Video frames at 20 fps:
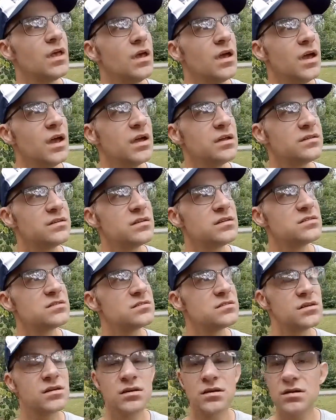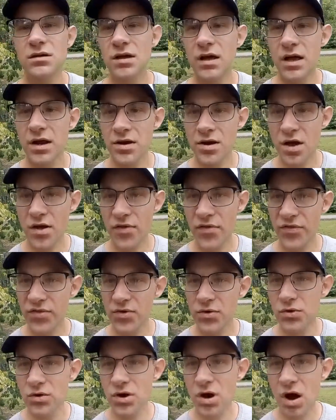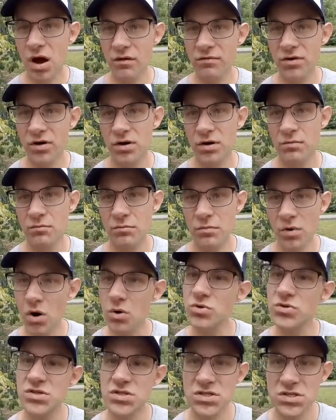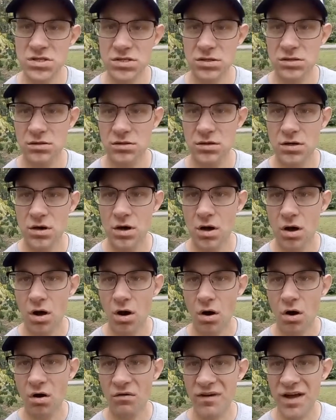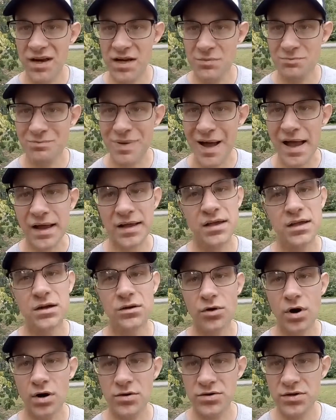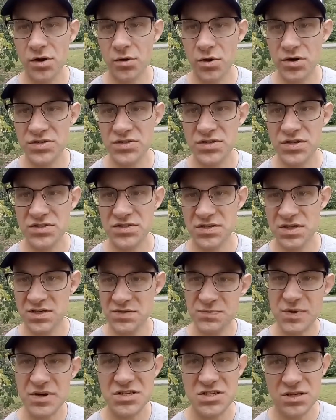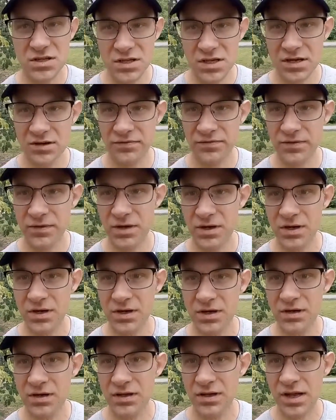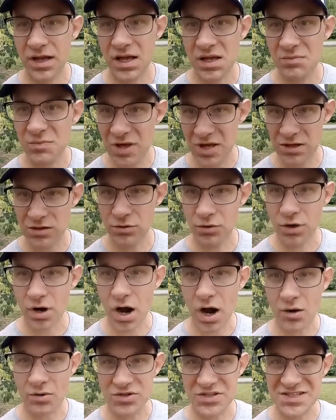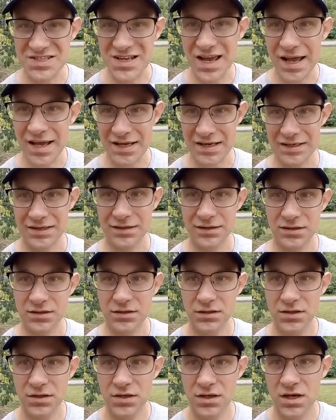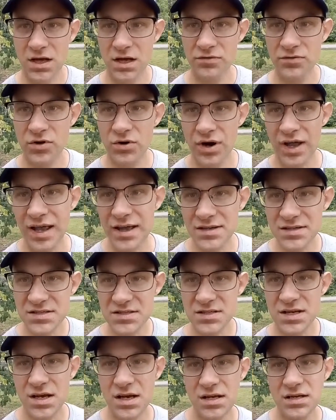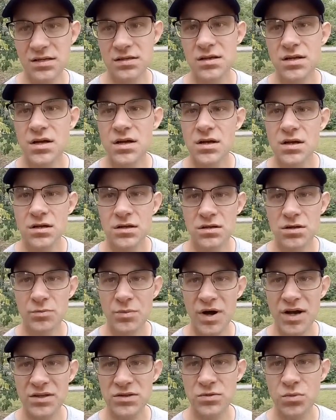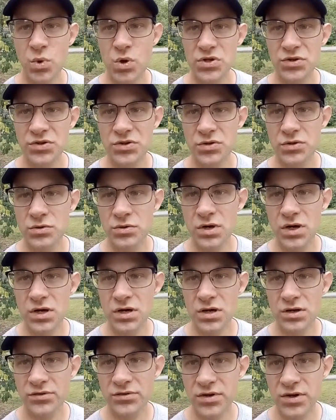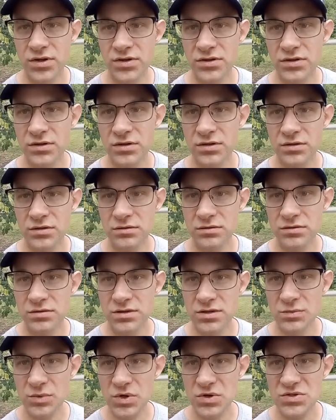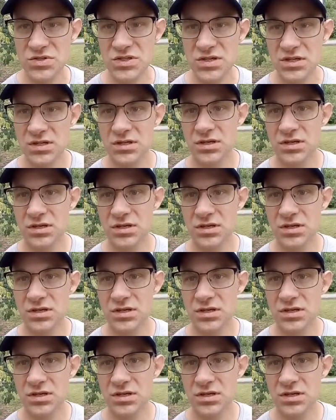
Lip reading: it is enough to cover most of any background noises, especially if, like me, you're outside. If you're inside, you might want to turn the music